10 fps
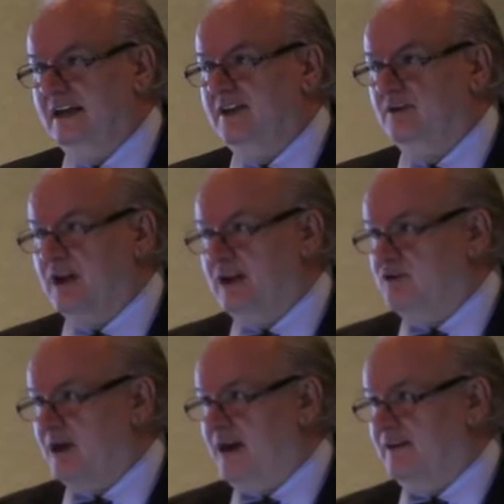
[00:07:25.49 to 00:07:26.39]

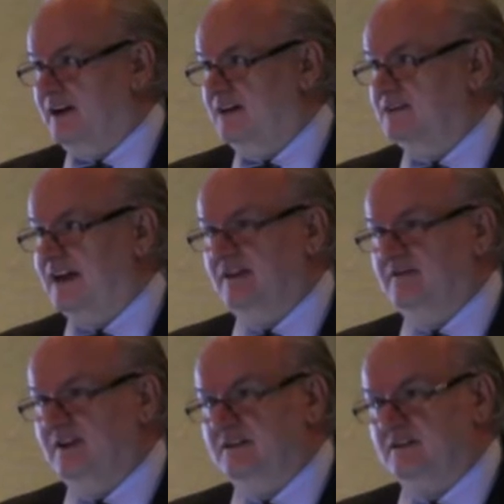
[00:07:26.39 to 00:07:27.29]
Ethernet traffic instead
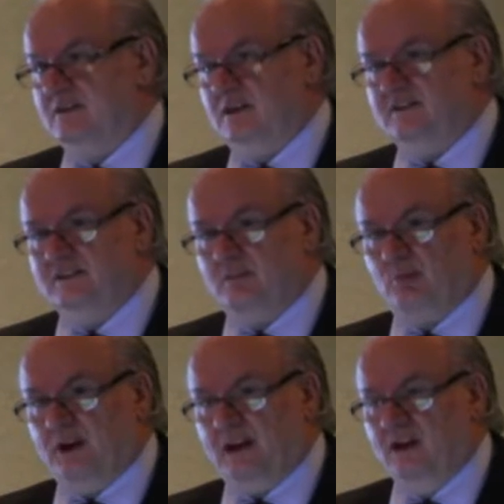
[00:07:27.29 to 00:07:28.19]
of its
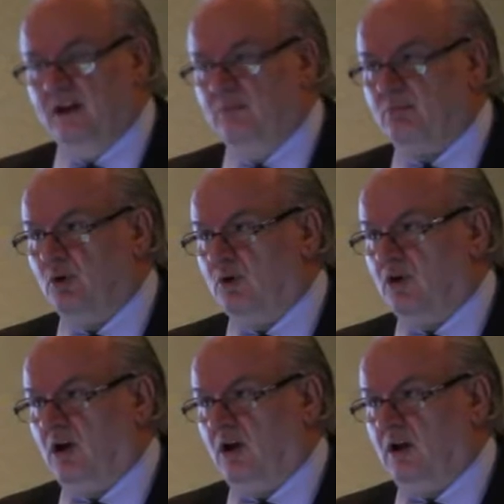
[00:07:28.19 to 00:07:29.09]
CIPRI
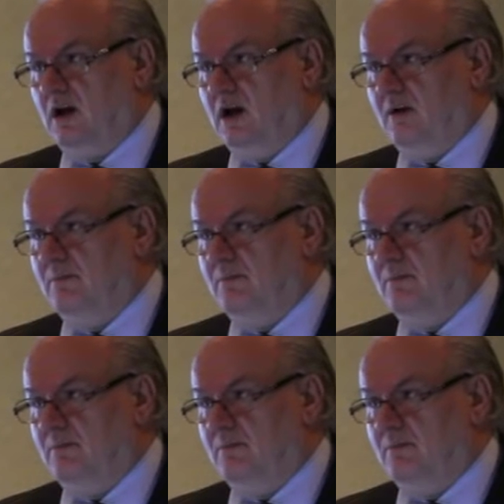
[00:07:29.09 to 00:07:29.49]
protocol